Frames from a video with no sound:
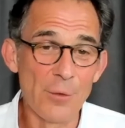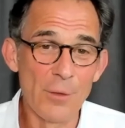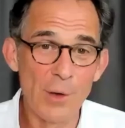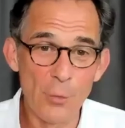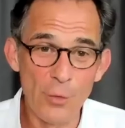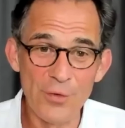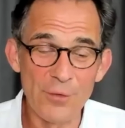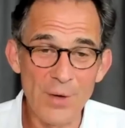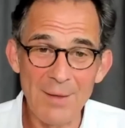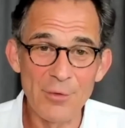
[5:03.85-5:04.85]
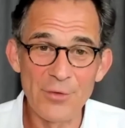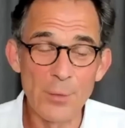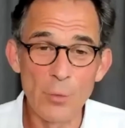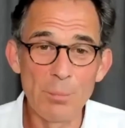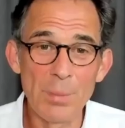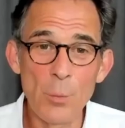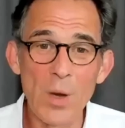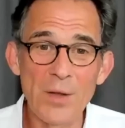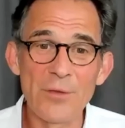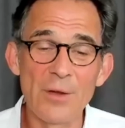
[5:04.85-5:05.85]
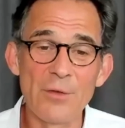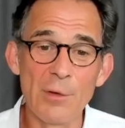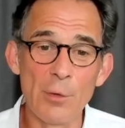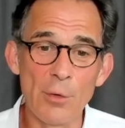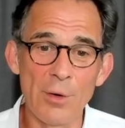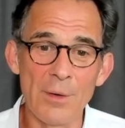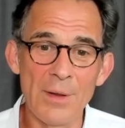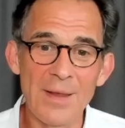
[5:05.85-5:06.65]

and the laws of gravity would be one such law.